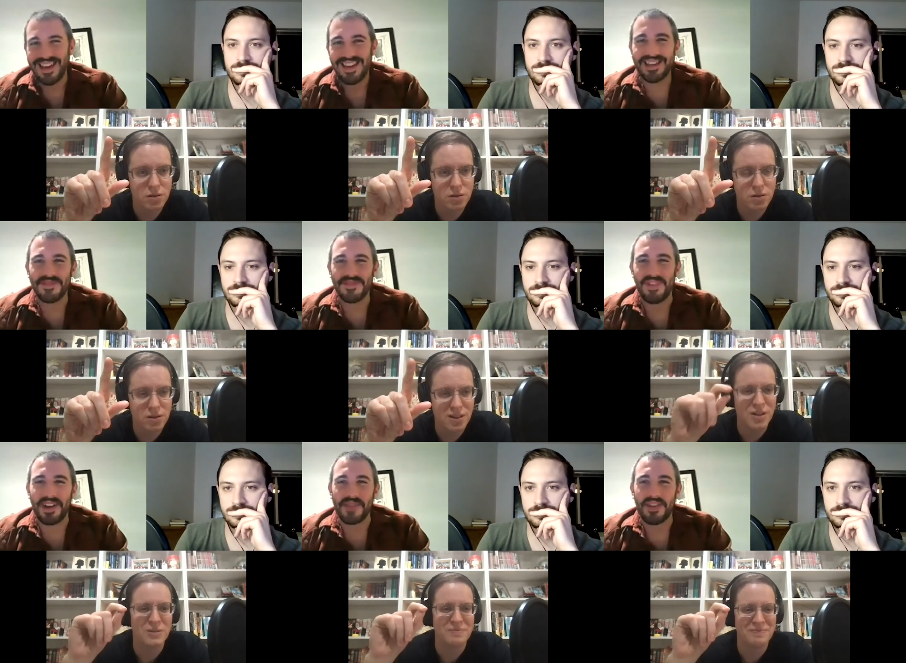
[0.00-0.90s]
Speaker 1: it's
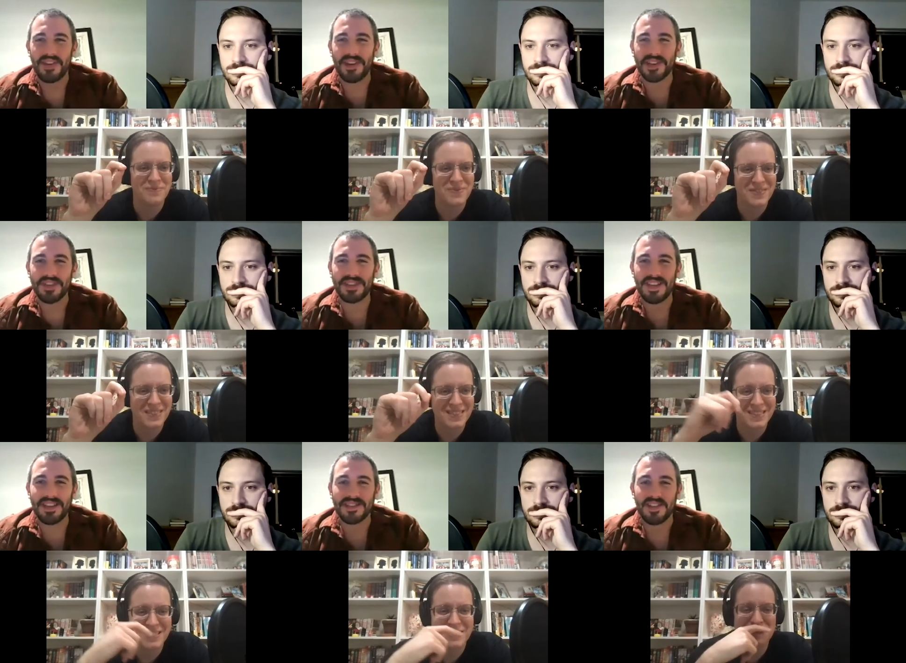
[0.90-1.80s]
funny because we
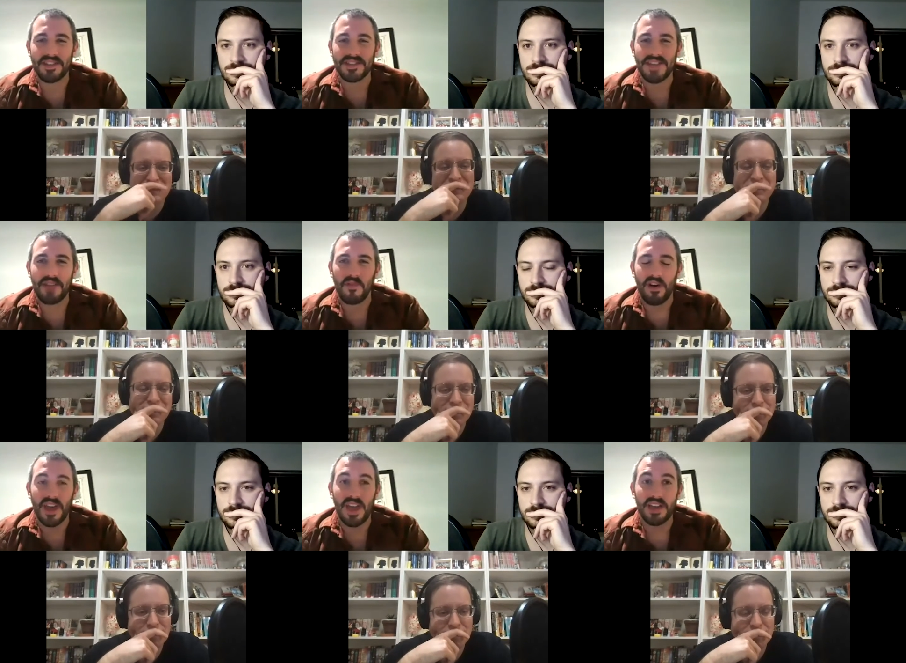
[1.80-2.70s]
see this all the time,
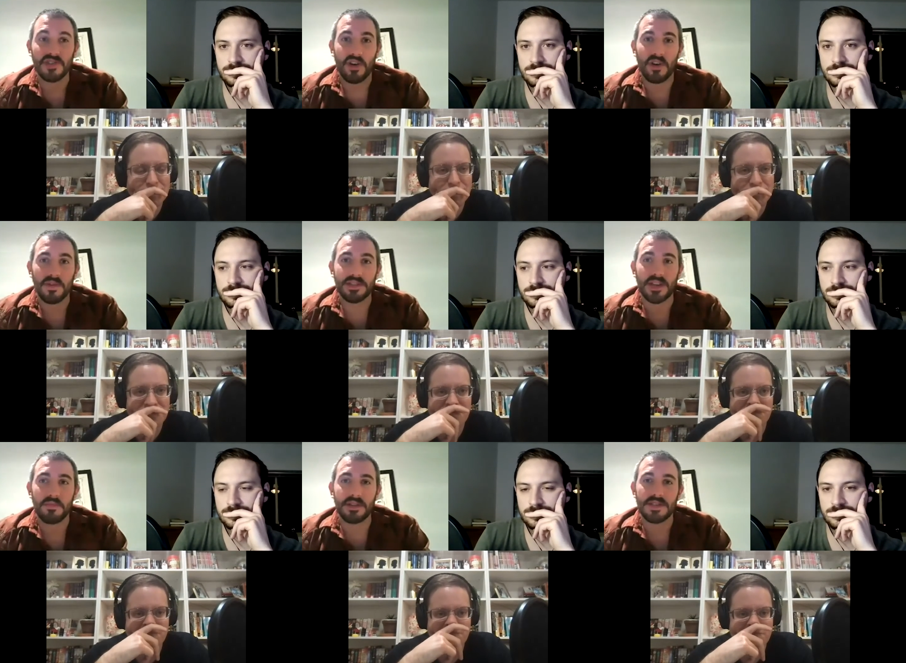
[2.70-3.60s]
long and short. When
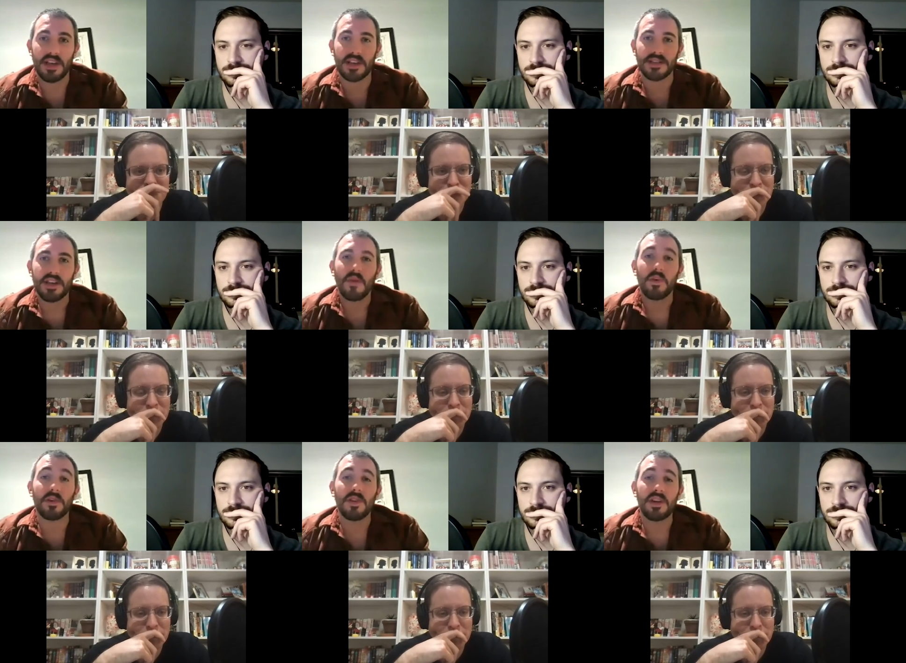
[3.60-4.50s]
someone says, when
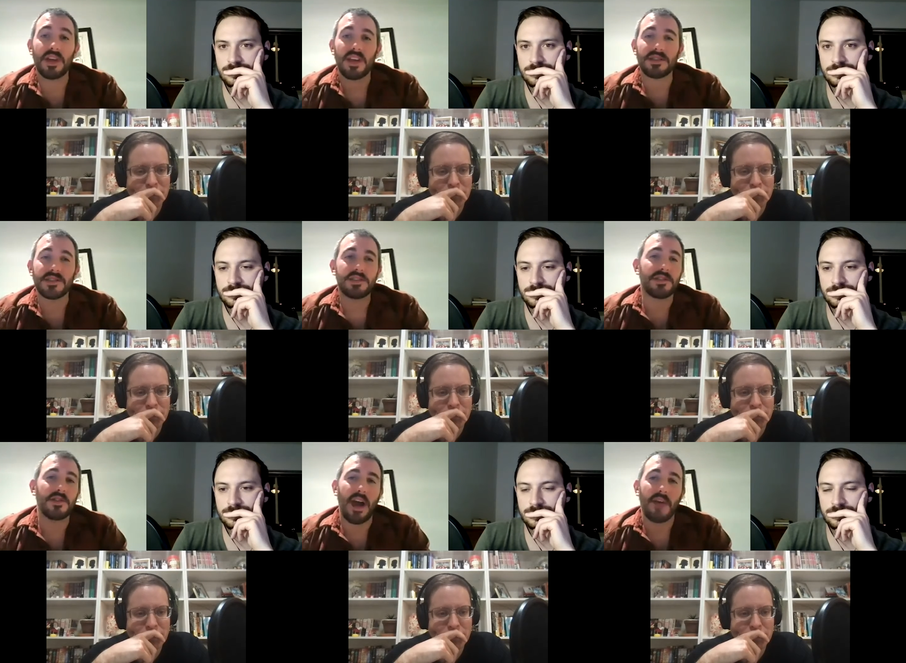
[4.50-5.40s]
you're looking at
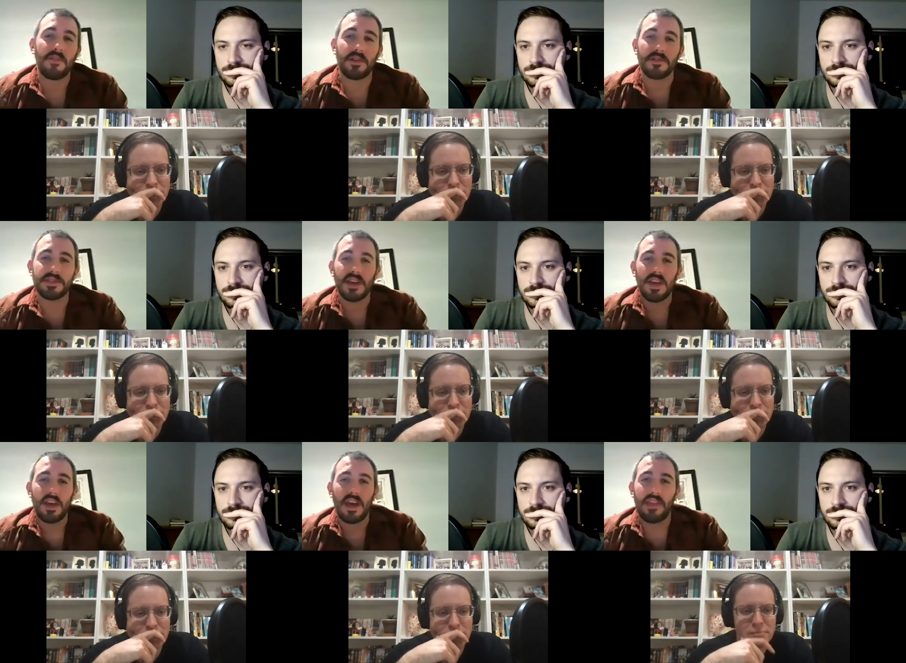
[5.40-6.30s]
two avenues
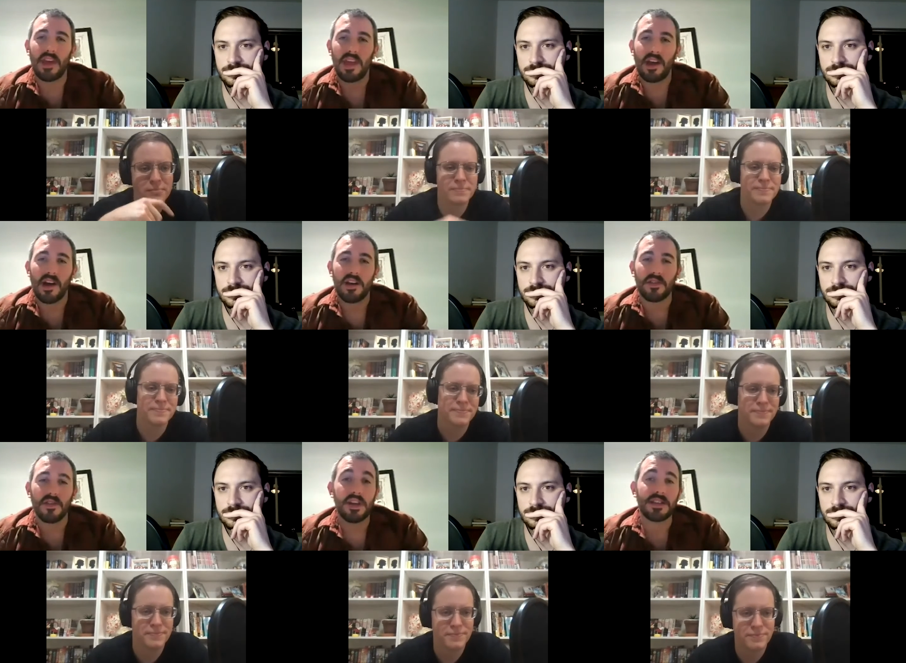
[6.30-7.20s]
and they are
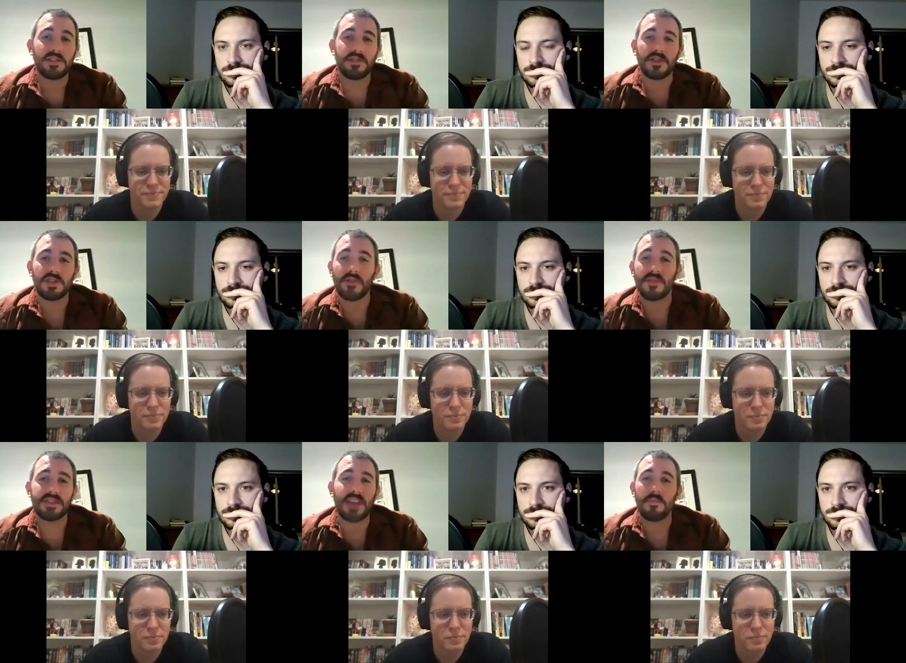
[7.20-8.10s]
looking to achieve
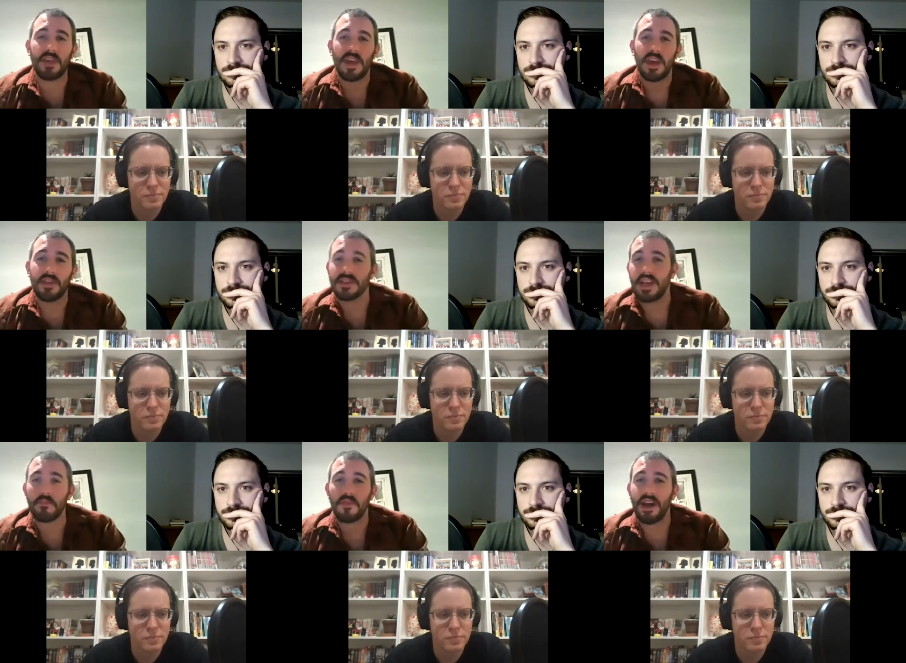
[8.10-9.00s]
the same thing at the
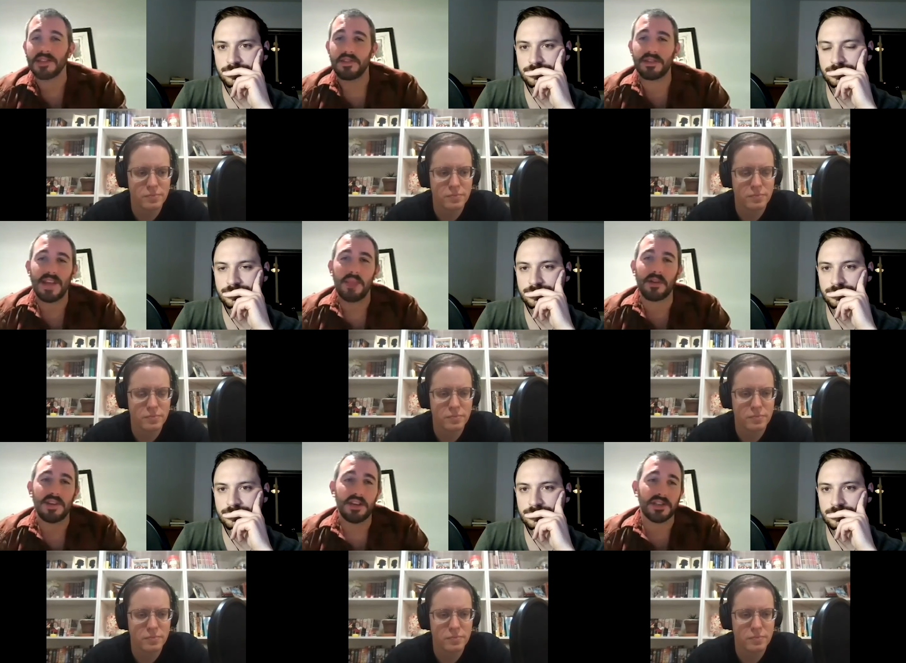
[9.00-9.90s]
same price and the same
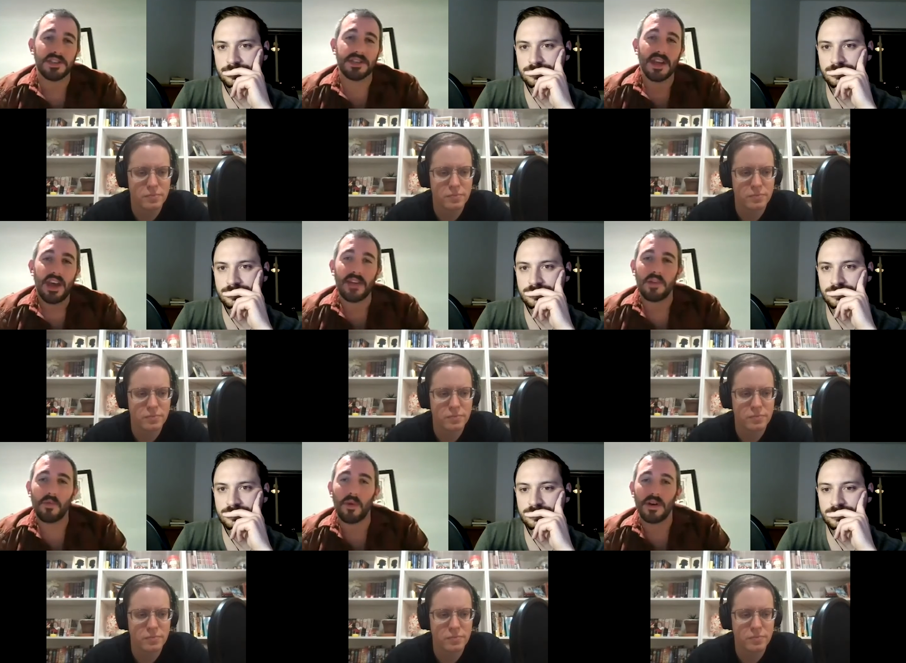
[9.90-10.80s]
conditions, and
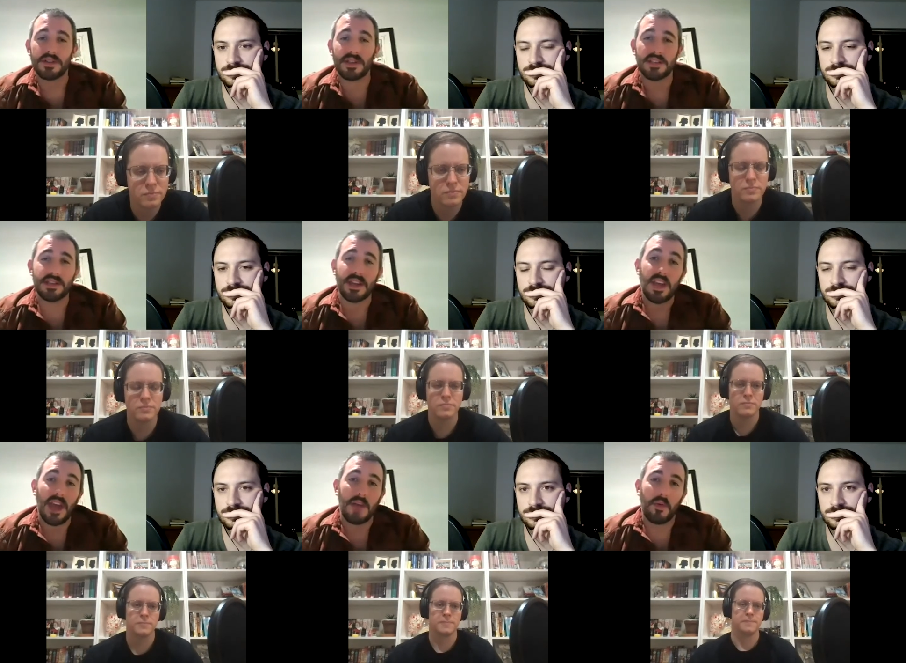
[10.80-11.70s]
then one says,
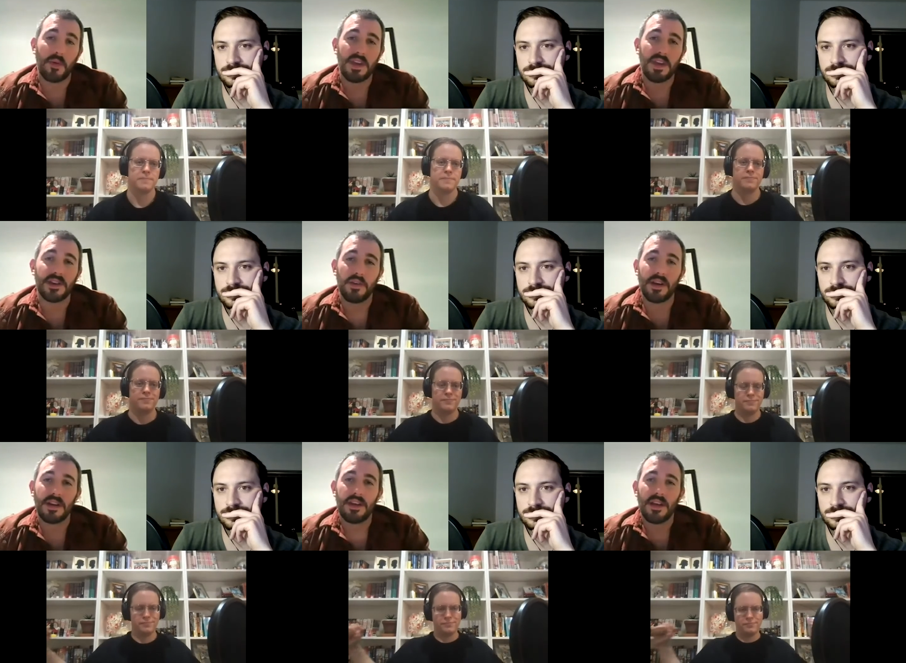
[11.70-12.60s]
yeah, but we could do
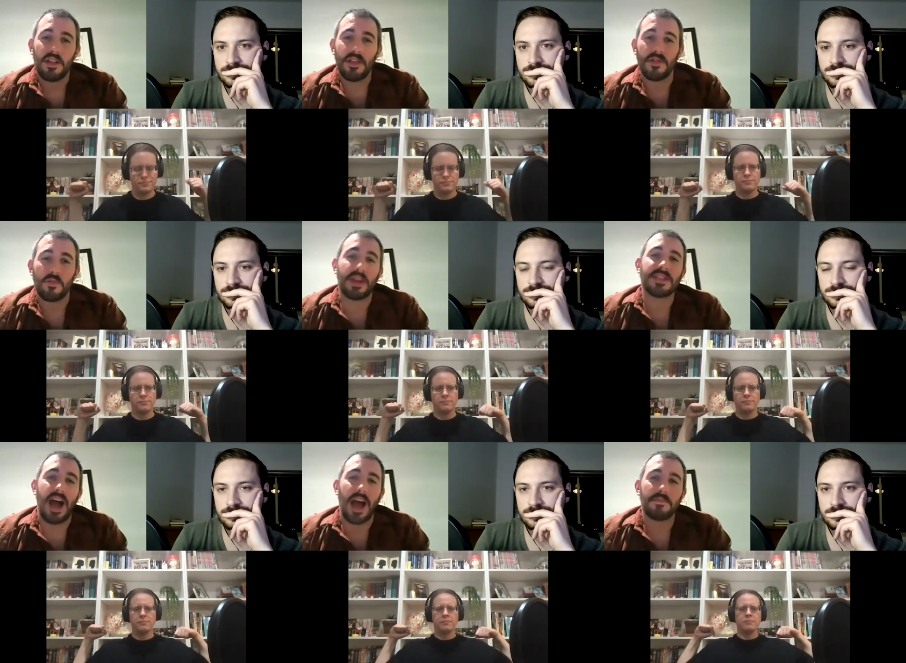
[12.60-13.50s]
it three
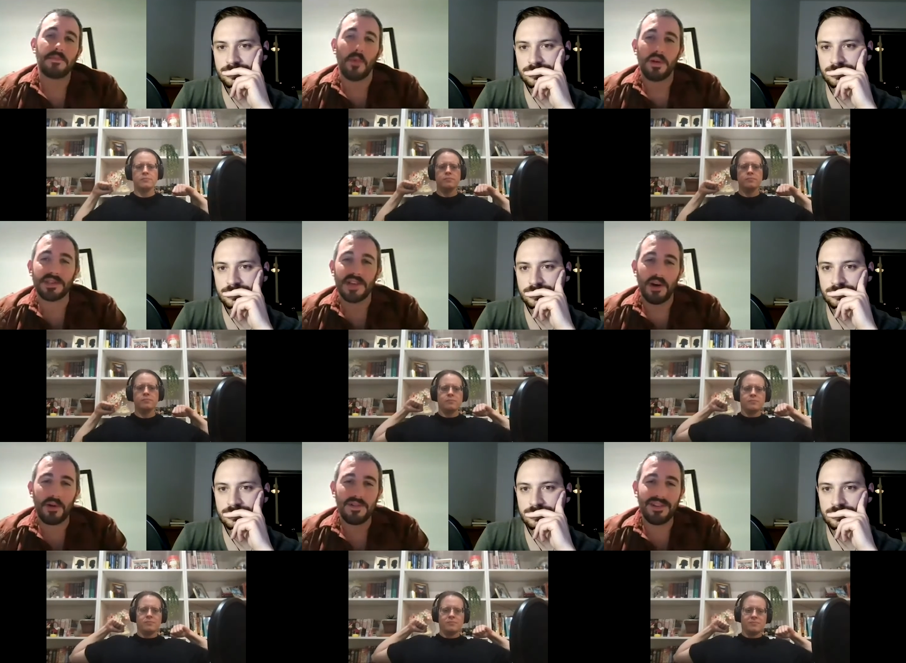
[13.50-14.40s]
times more
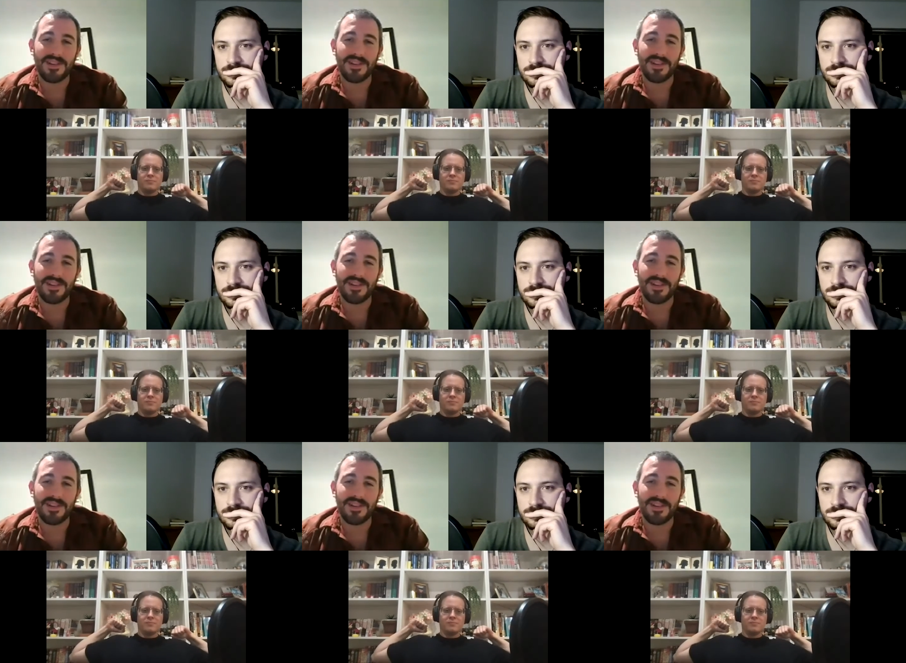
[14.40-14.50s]
so.